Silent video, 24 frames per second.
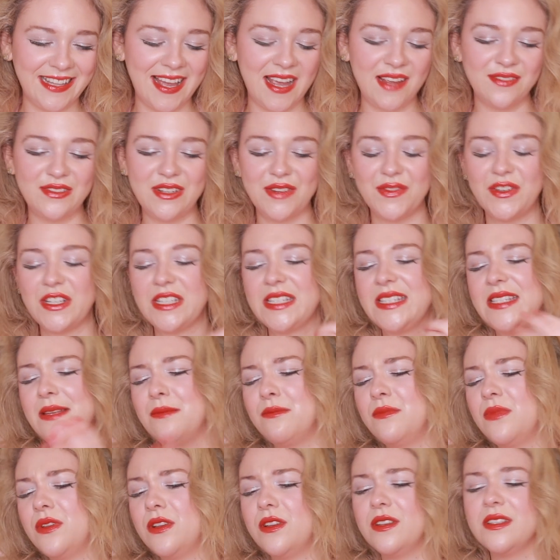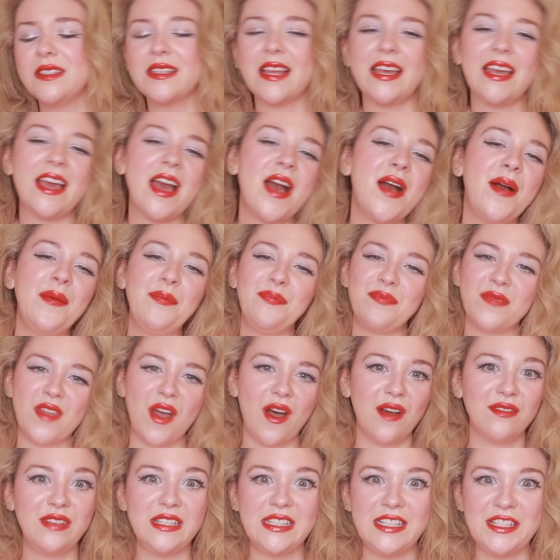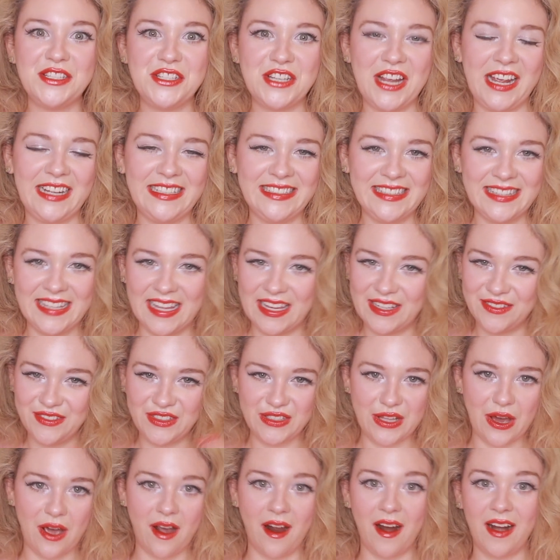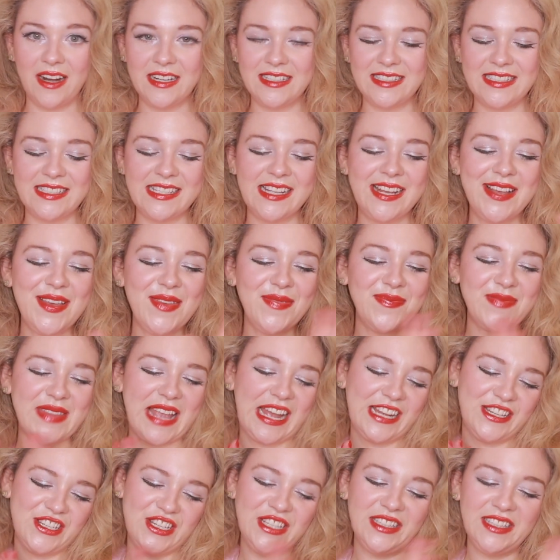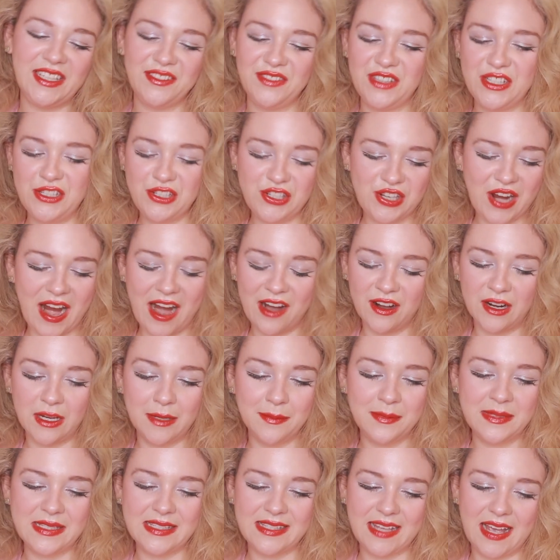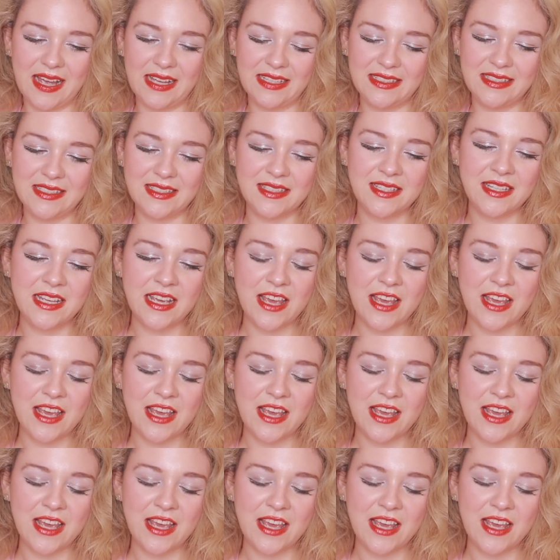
life, different symbols. Like obviously Jayne loved the heart and she loved the cherubs, and